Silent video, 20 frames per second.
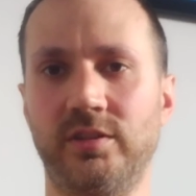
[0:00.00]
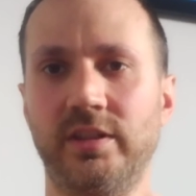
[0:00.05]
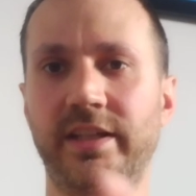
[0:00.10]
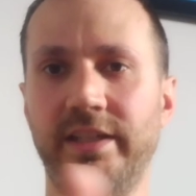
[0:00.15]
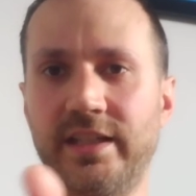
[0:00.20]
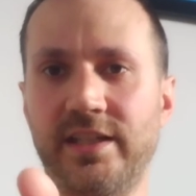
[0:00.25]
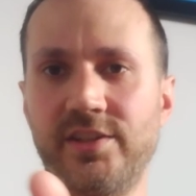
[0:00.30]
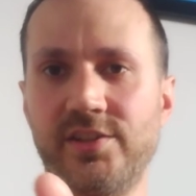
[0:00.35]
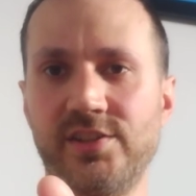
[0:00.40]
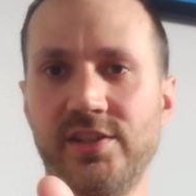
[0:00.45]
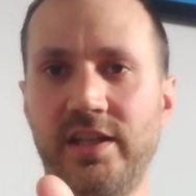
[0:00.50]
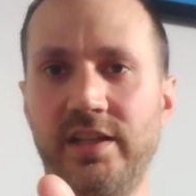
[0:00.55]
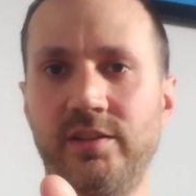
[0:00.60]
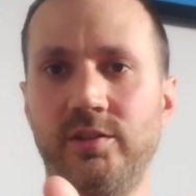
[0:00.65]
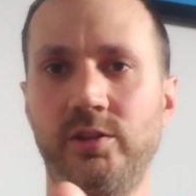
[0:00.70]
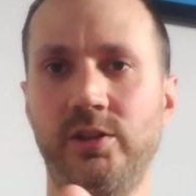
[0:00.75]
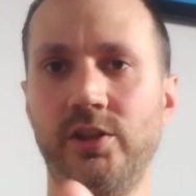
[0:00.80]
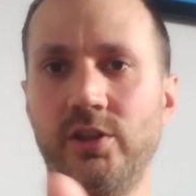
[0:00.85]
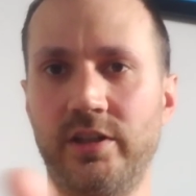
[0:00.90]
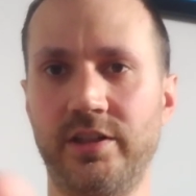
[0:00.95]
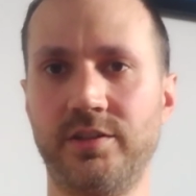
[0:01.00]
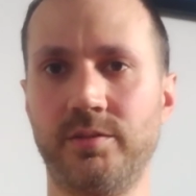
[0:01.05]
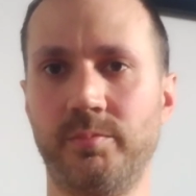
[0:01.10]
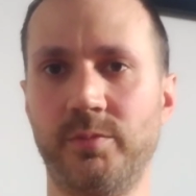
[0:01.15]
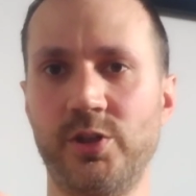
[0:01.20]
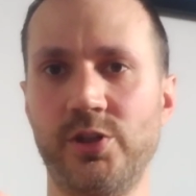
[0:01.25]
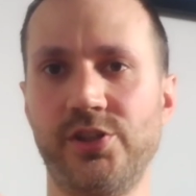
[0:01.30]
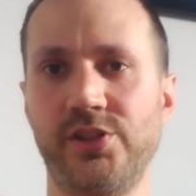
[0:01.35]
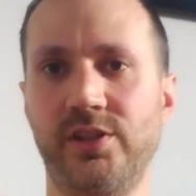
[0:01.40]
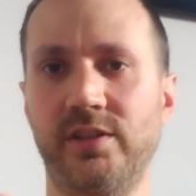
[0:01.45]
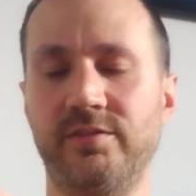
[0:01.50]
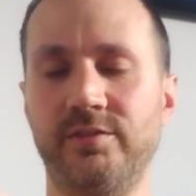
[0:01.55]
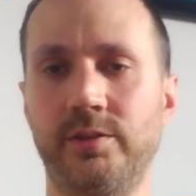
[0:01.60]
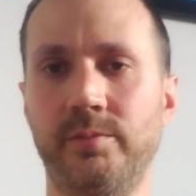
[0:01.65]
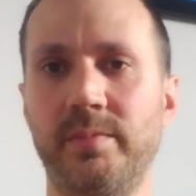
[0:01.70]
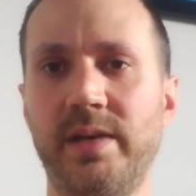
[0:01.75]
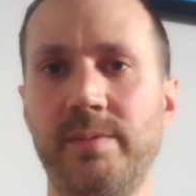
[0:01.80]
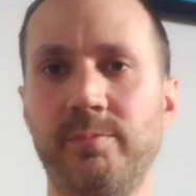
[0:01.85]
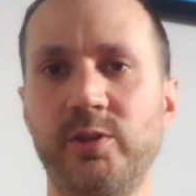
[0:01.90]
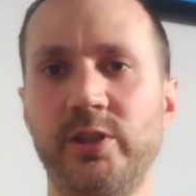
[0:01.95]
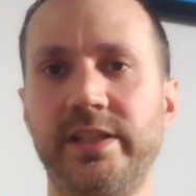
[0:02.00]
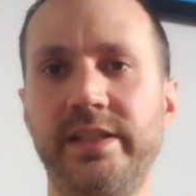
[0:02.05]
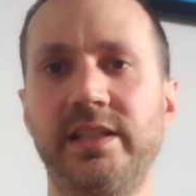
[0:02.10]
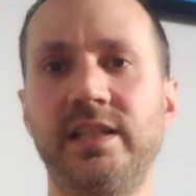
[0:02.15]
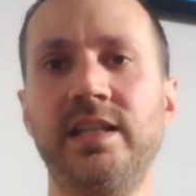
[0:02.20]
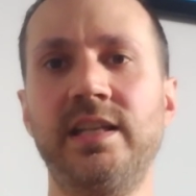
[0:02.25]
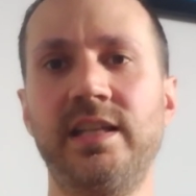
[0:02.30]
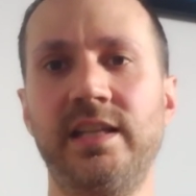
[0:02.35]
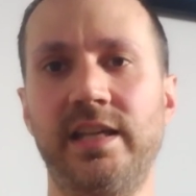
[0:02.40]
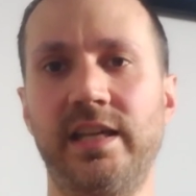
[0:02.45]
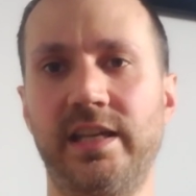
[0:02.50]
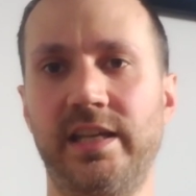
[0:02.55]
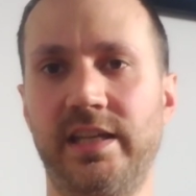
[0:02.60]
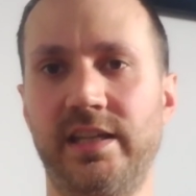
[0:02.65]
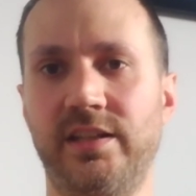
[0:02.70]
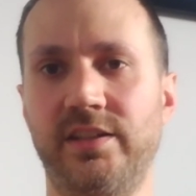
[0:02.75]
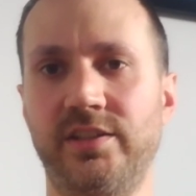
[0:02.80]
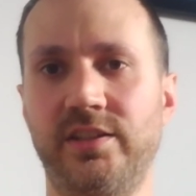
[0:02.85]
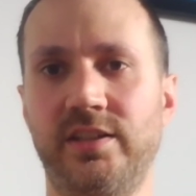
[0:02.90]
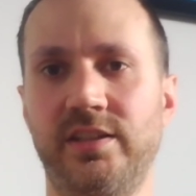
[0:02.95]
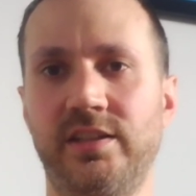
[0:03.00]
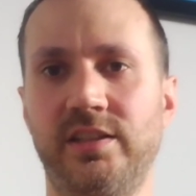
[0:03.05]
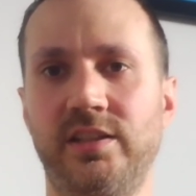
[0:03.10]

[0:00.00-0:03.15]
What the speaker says: like I said, you're at the mercy of your memory, and